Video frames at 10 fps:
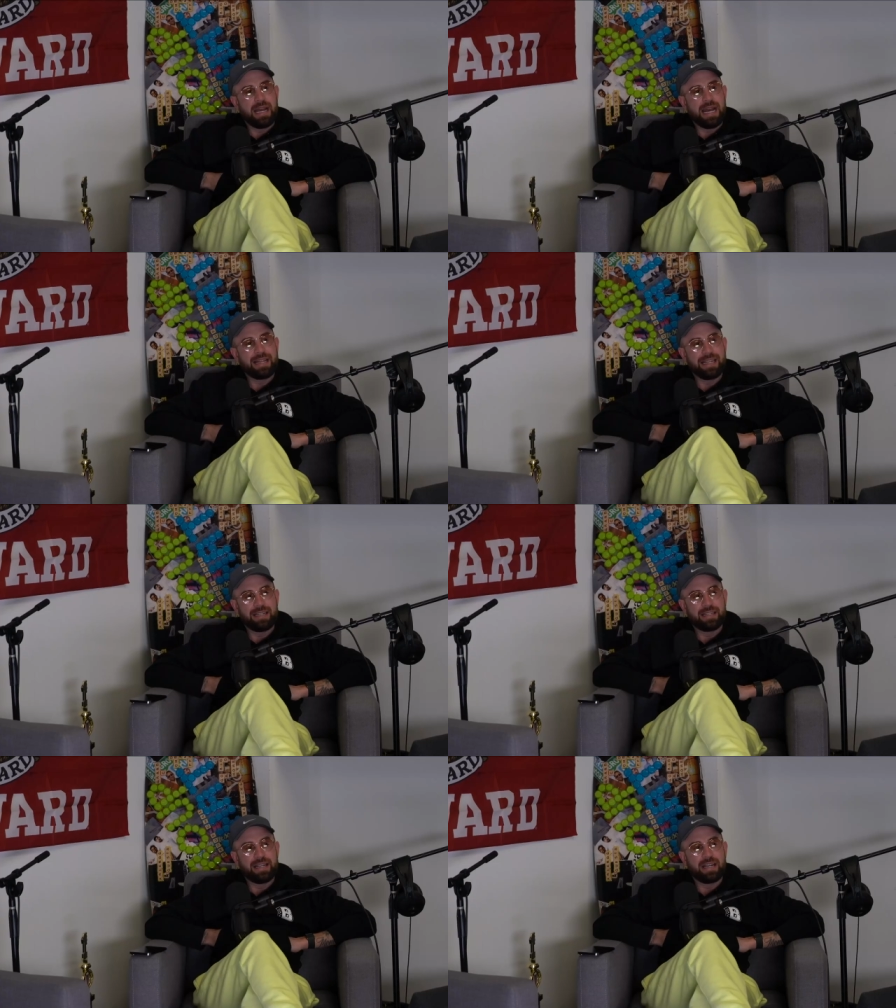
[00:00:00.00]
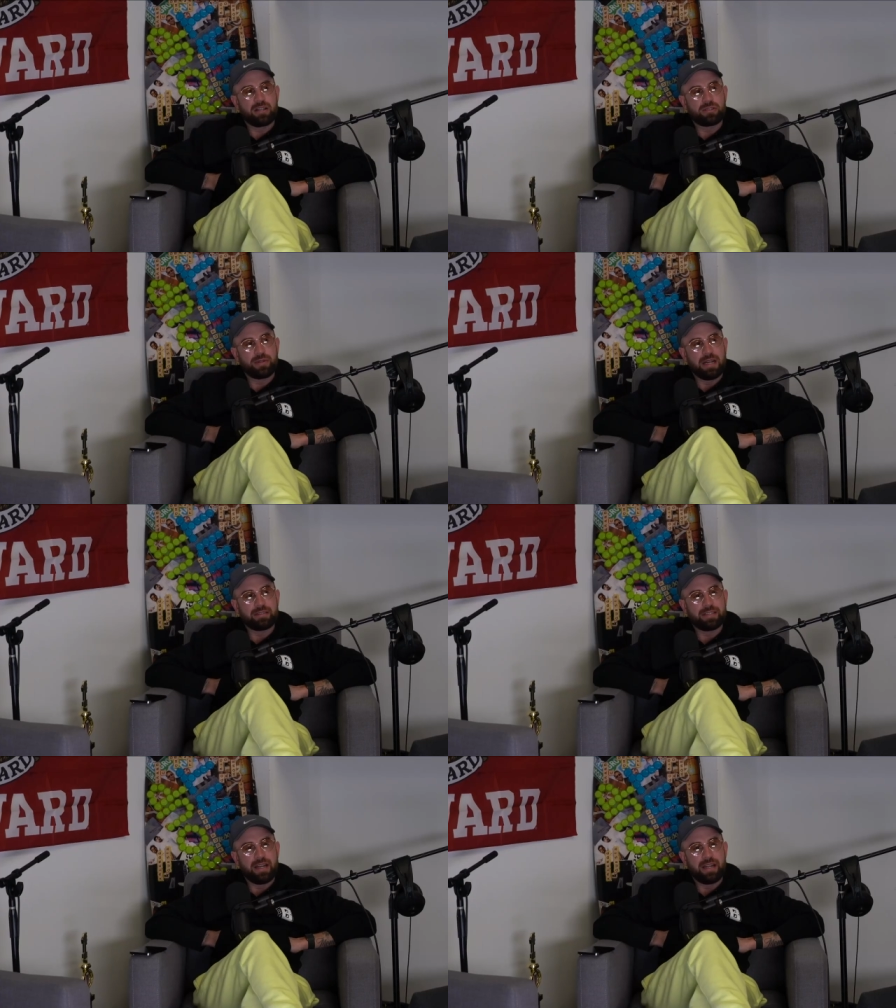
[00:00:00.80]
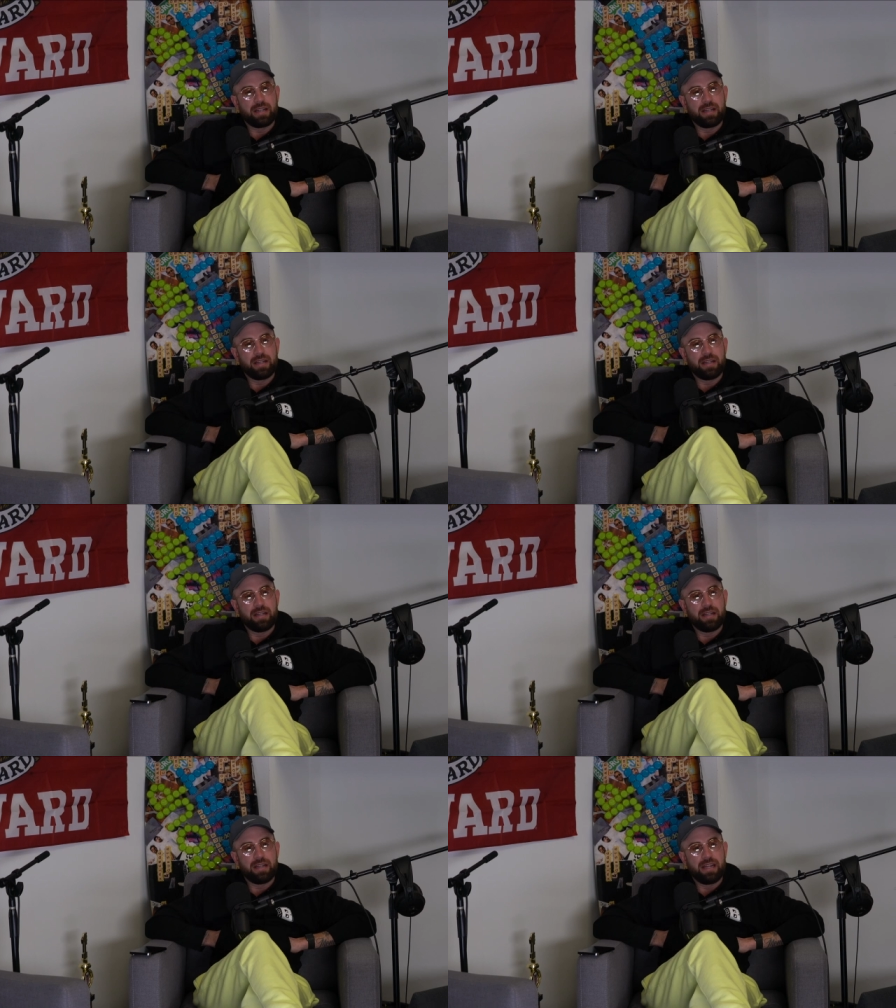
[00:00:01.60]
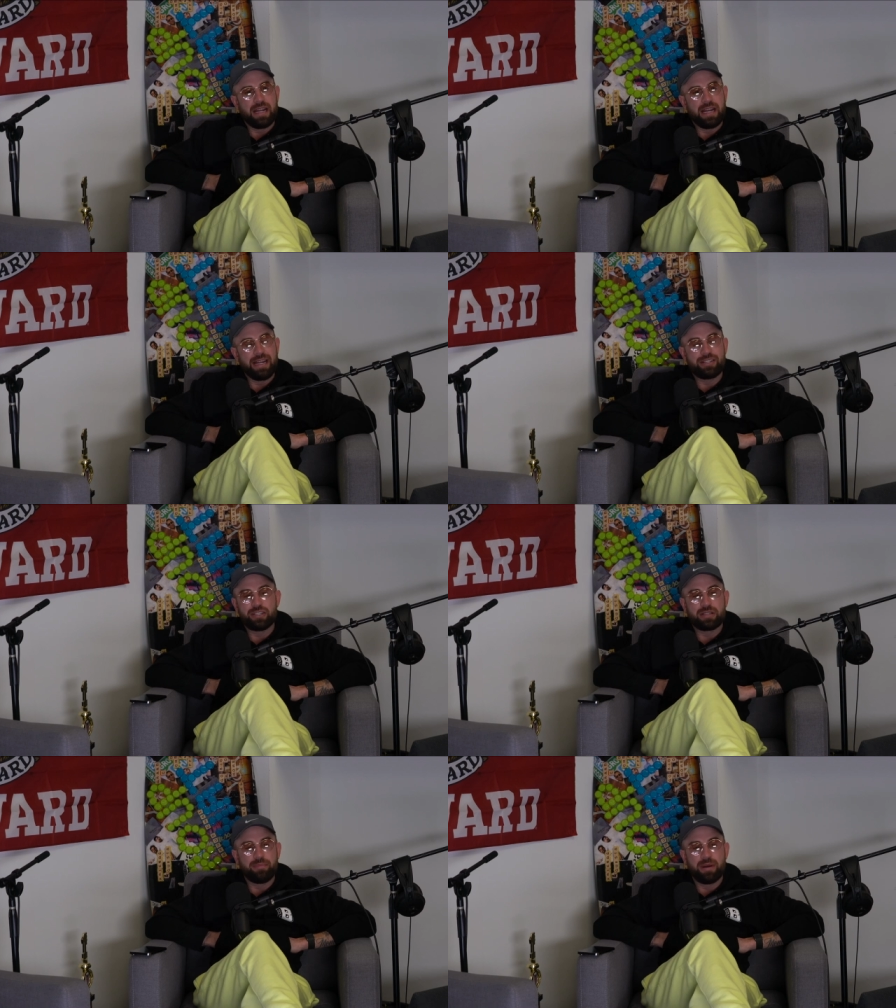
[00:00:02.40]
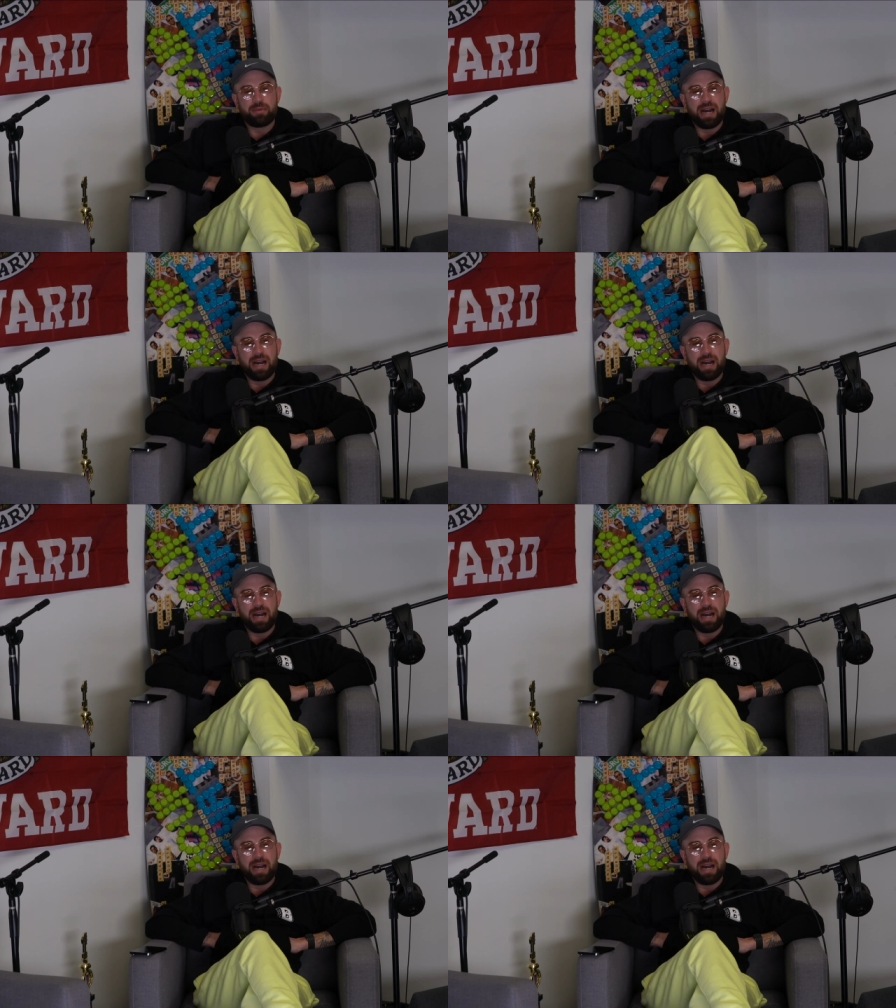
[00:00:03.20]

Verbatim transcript: at the end of the day, it goes without saying, it's just a bummer.